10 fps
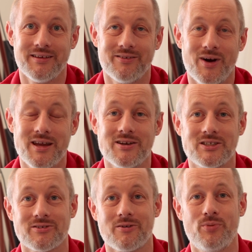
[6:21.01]
we're used
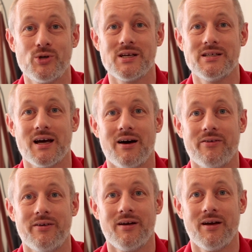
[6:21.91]
to sort of pushing
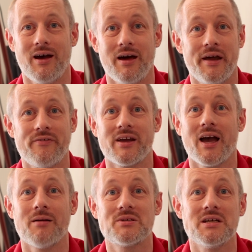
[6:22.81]
down and having
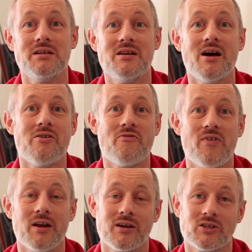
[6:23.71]
absolutely no
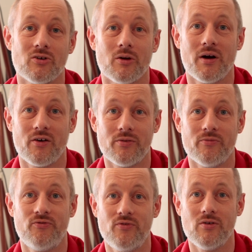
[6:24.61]
feeling at all apart from
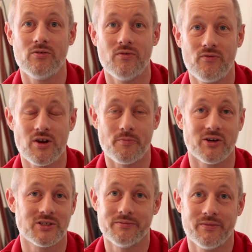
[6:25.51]
through your
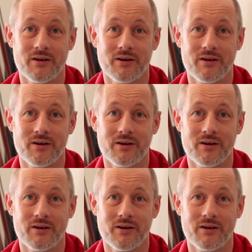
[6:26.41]
bottom.